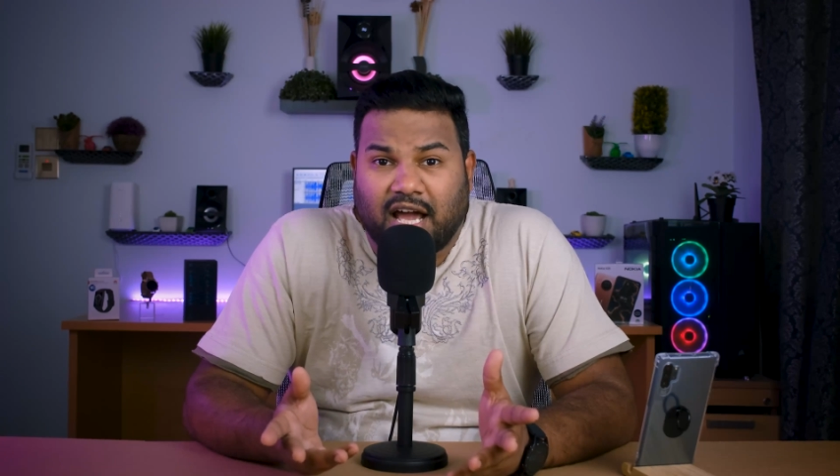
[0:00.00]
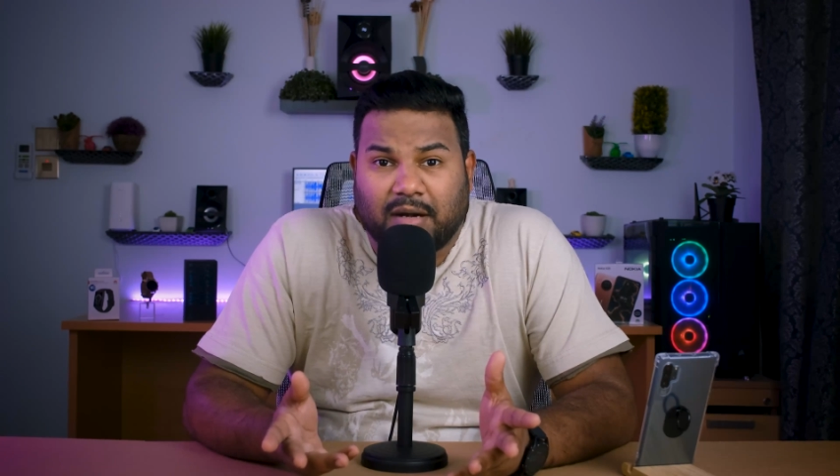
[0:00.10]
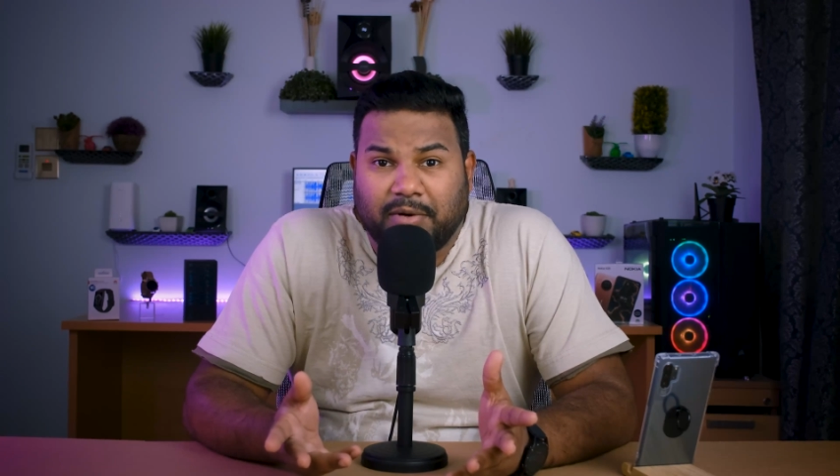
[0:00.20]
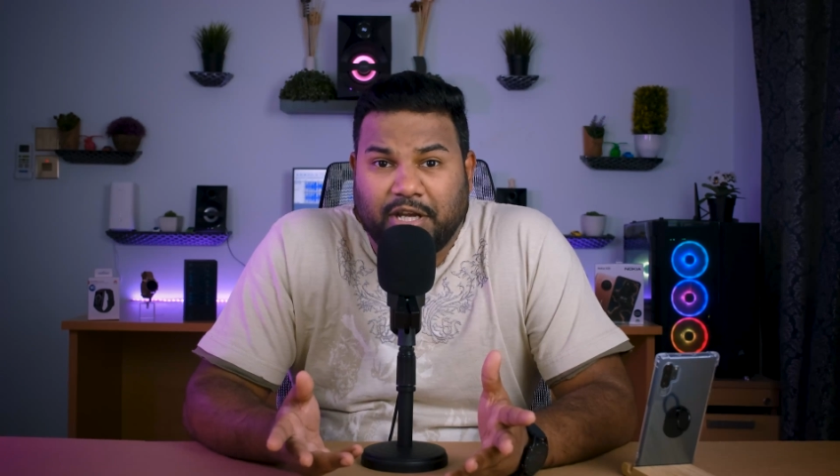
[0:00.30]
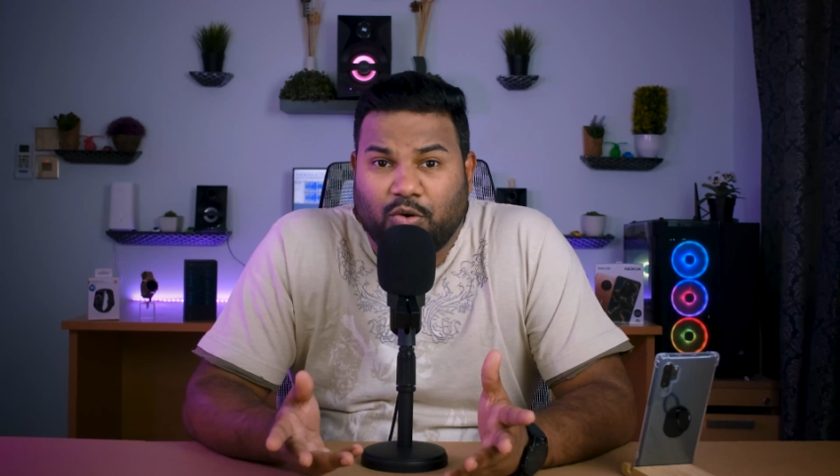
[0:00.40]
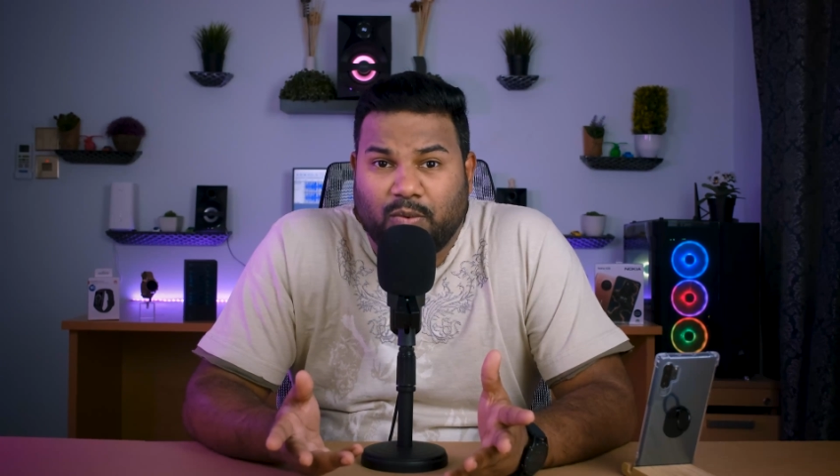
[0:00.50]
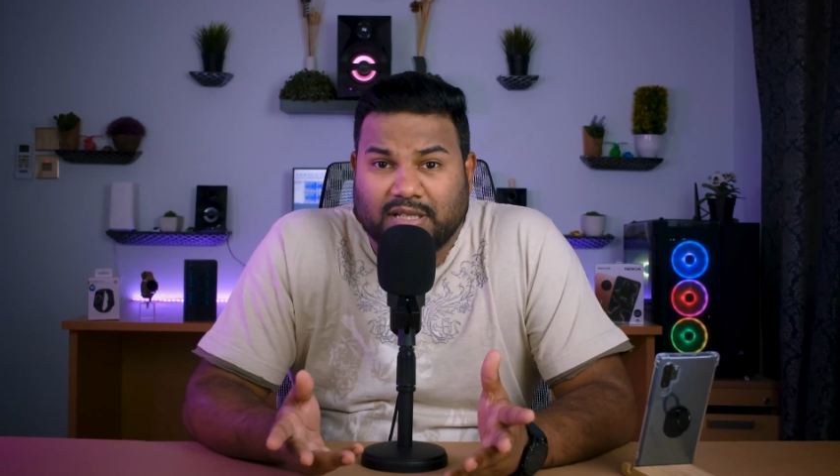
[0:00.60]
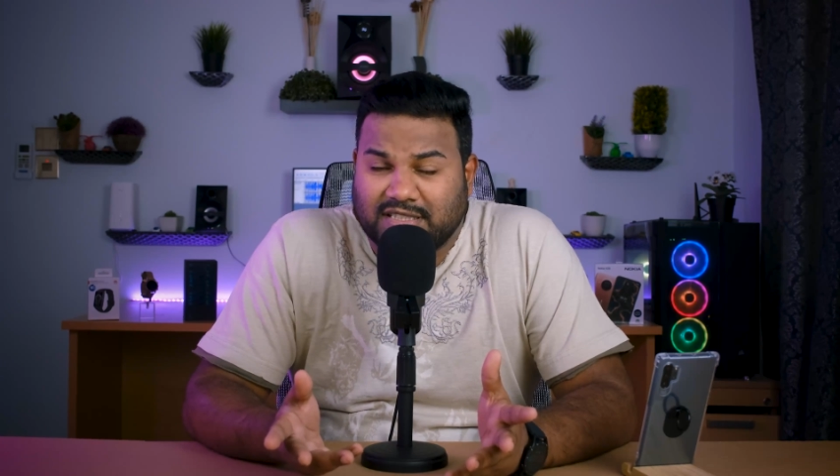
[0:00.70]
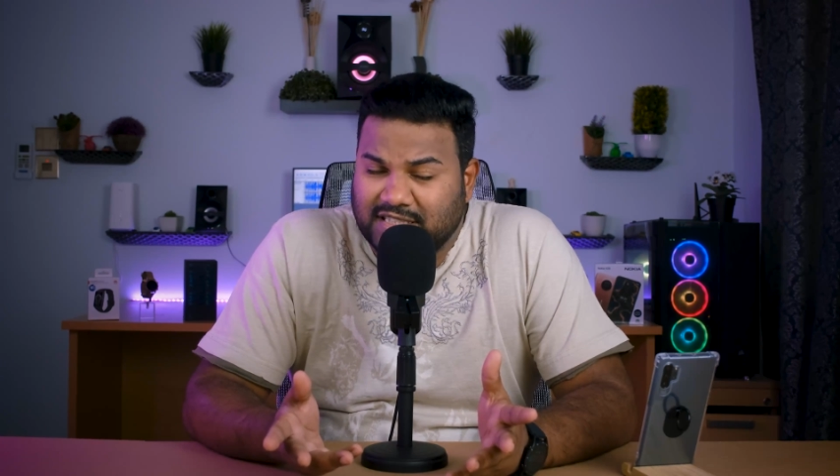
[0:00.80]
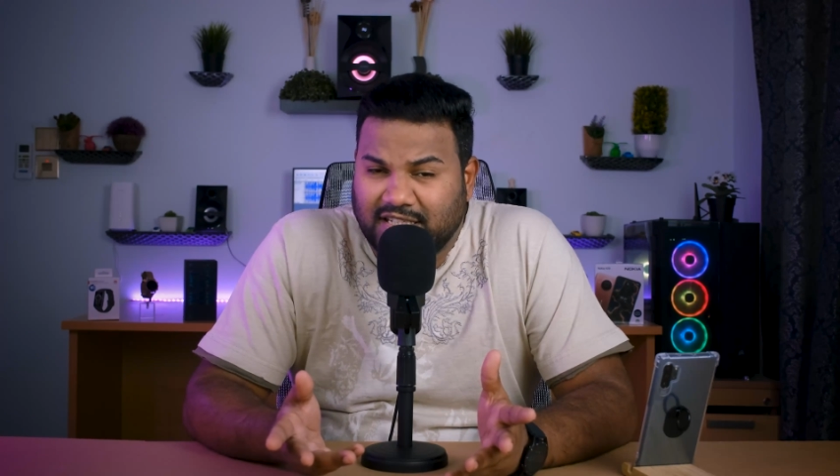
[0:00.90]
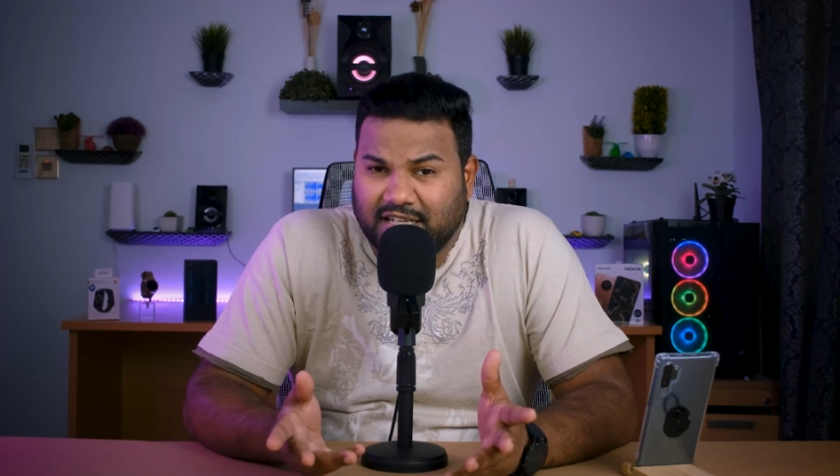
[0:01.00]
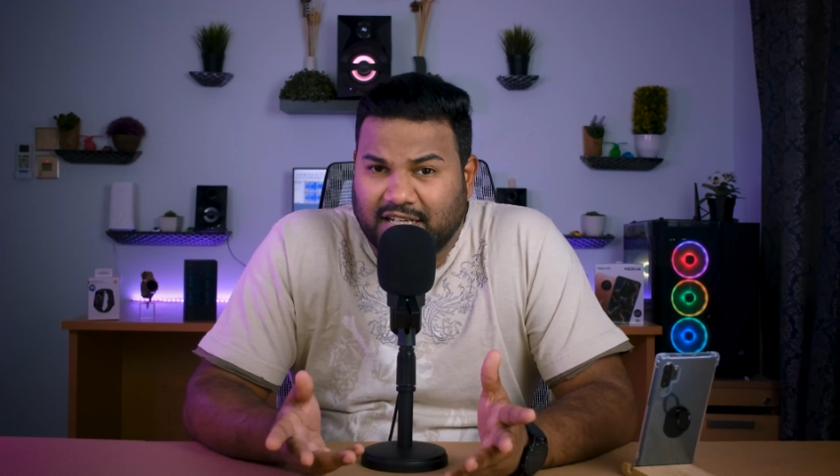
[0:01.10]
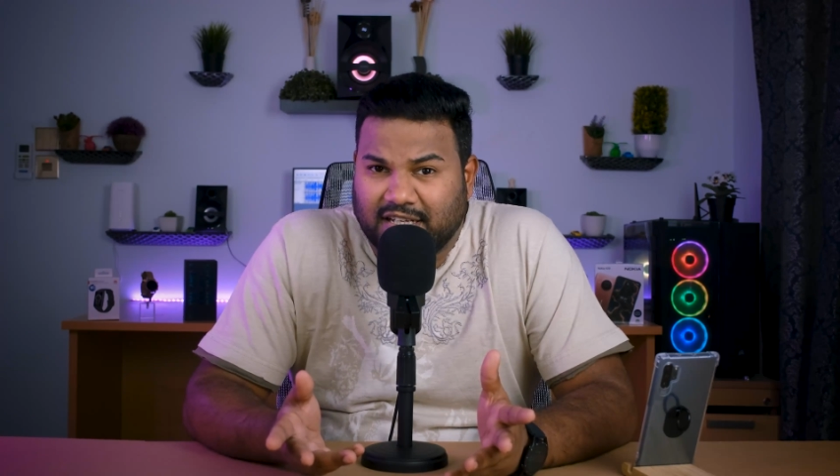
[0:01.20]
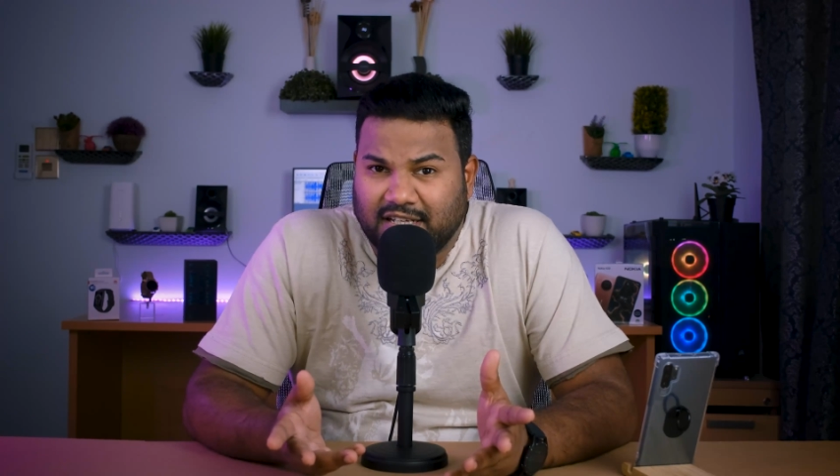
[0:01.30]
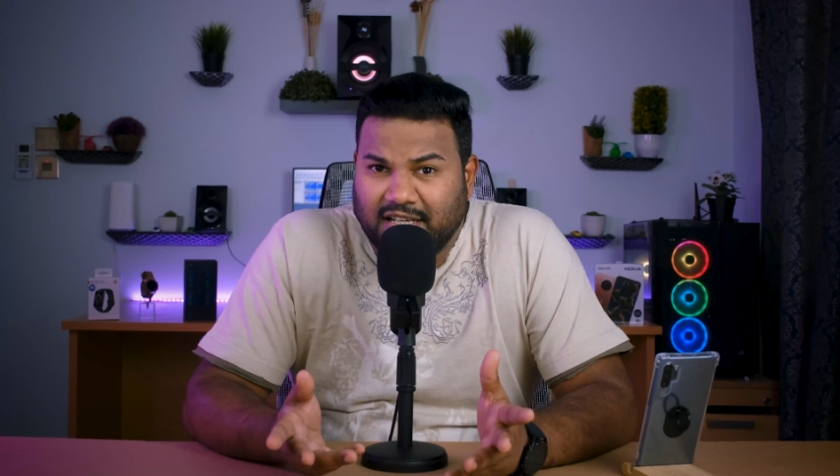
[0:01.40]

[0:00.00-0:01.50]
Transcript: Harmony OS, isn't it?